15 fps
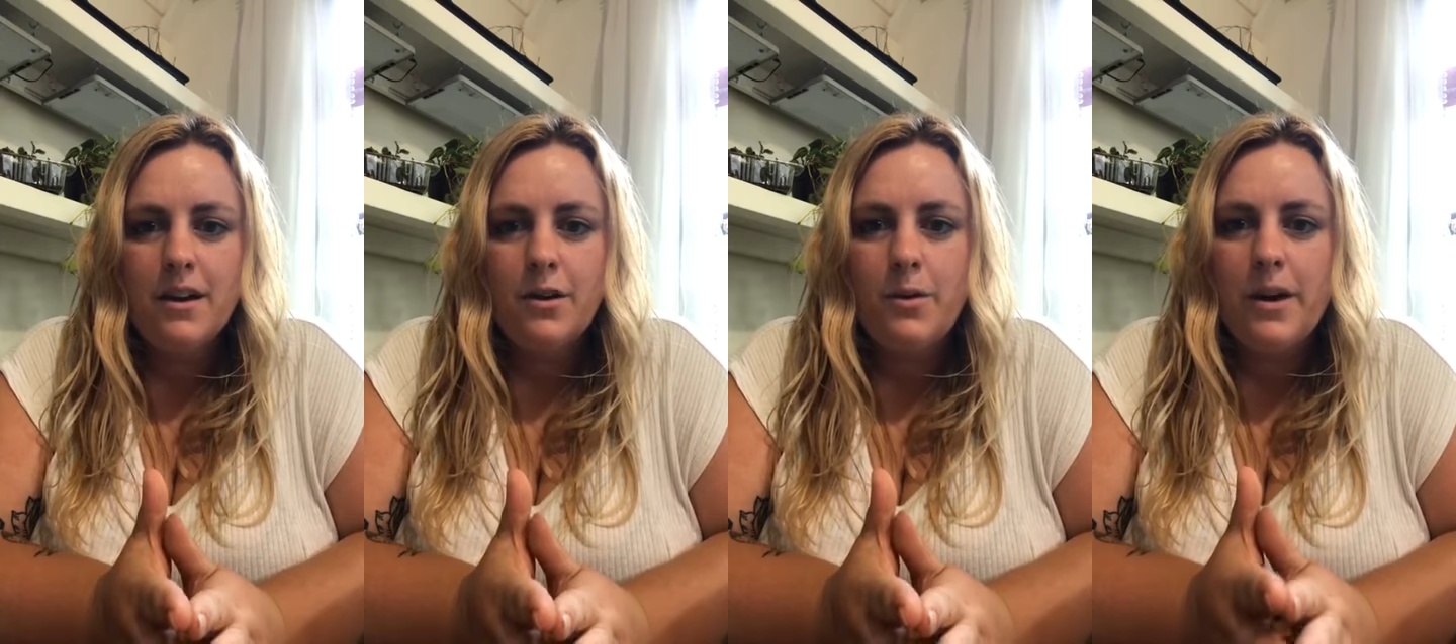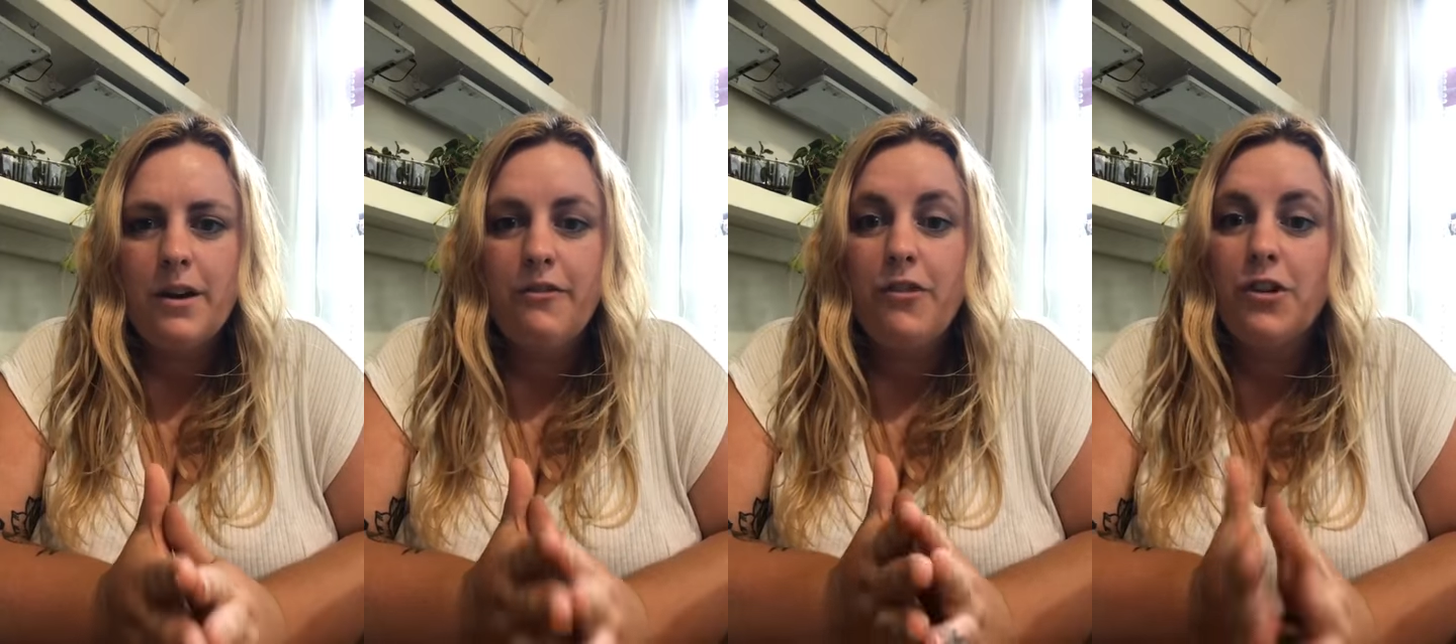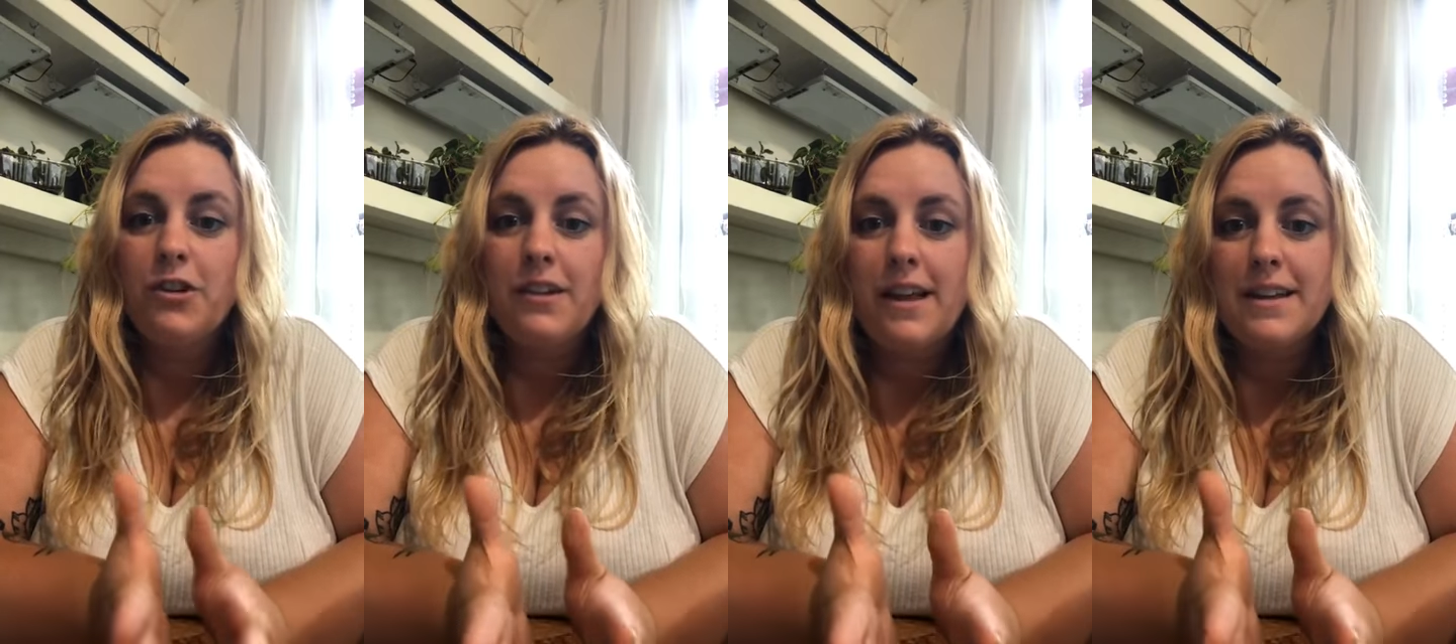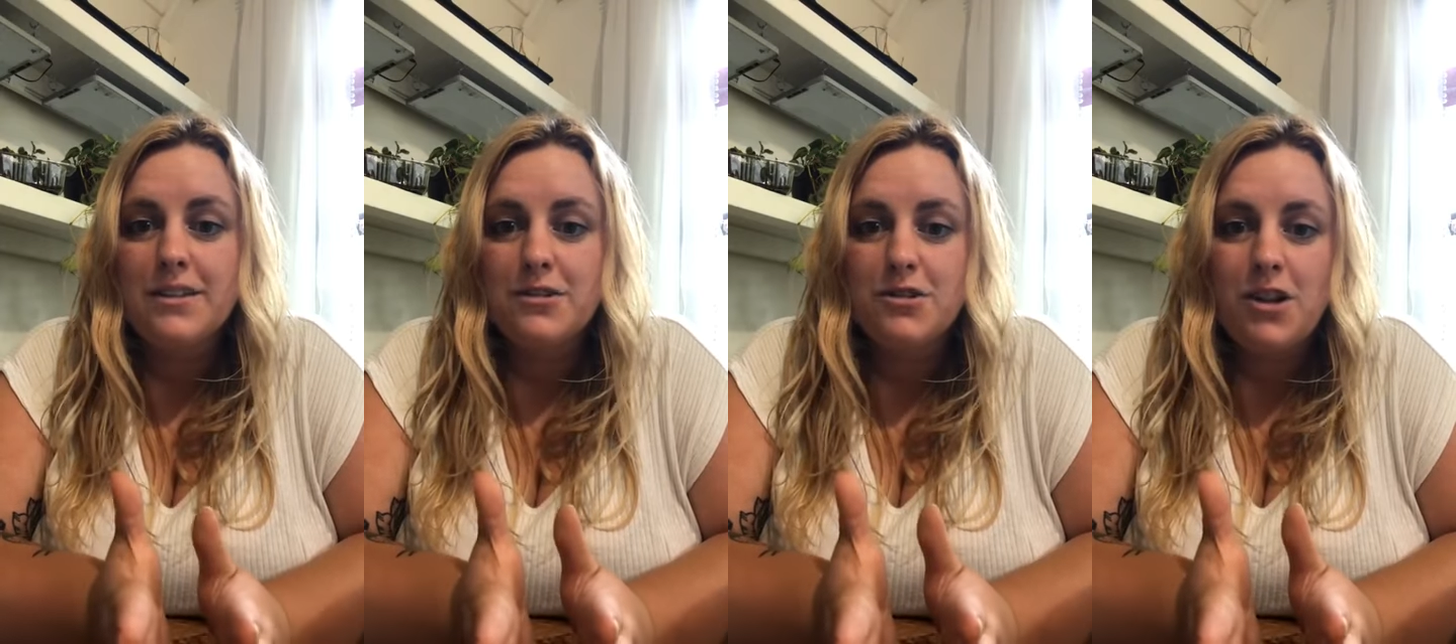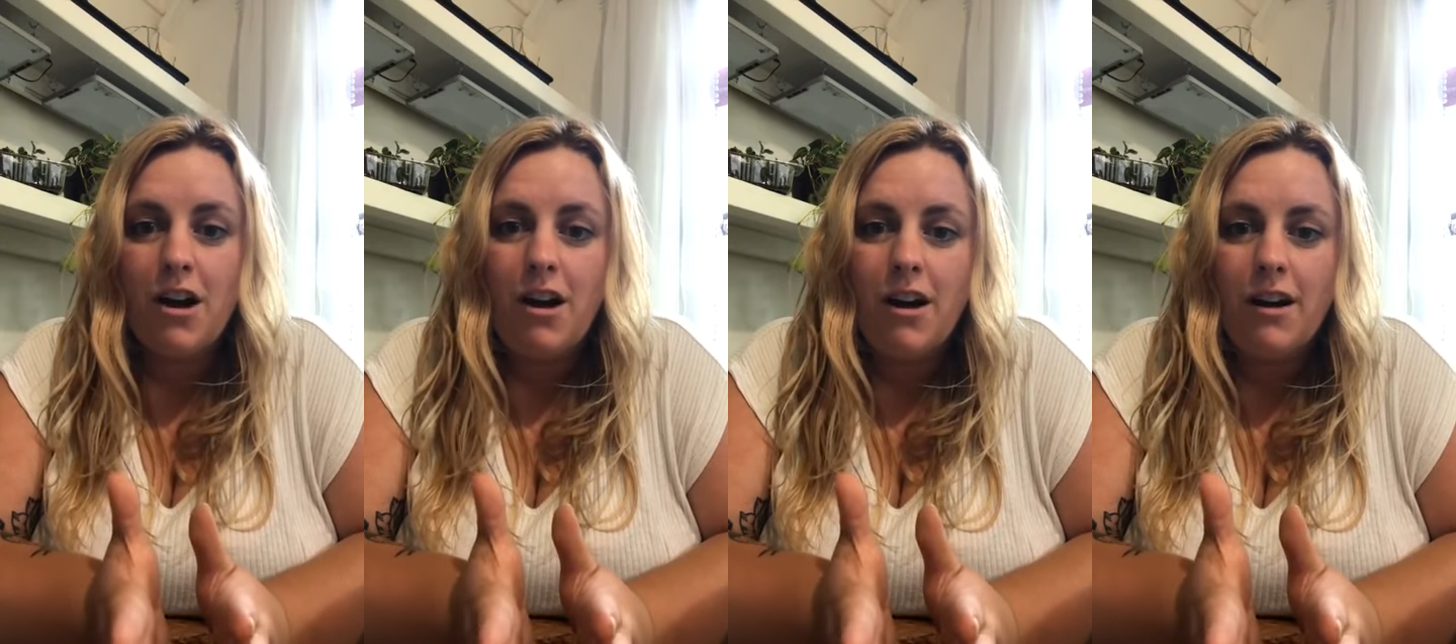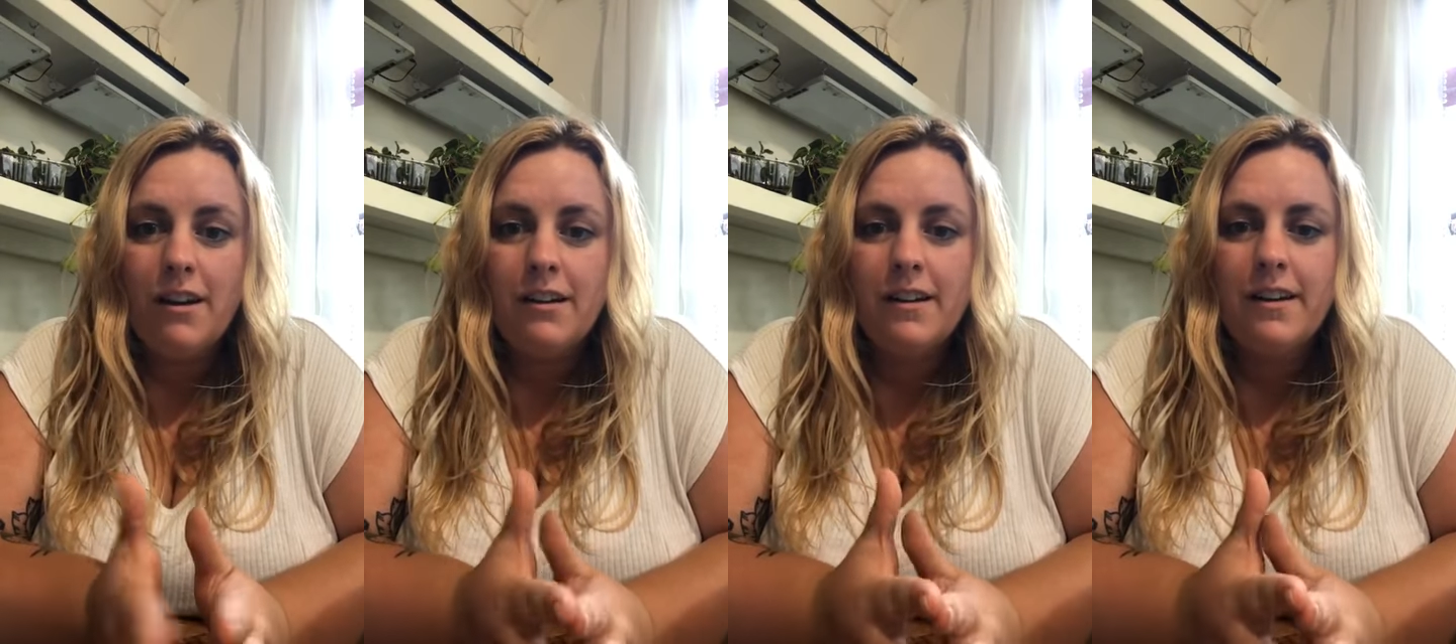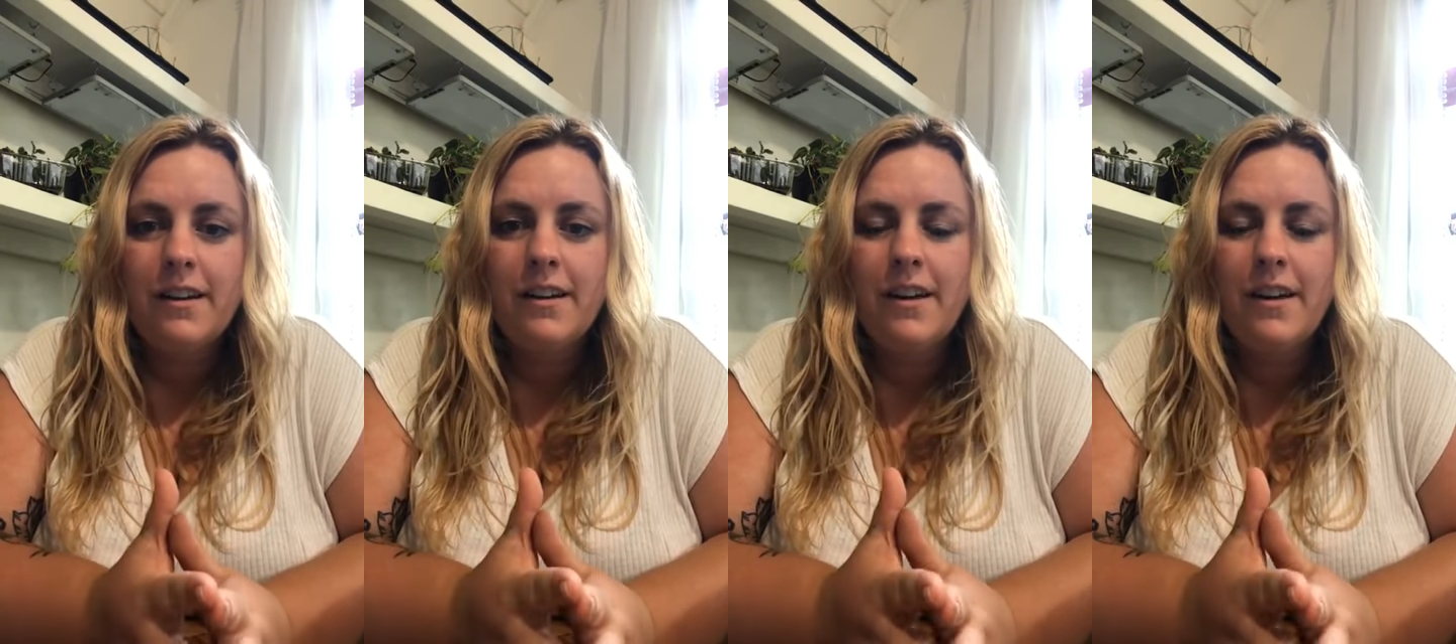quick fertilizer talk.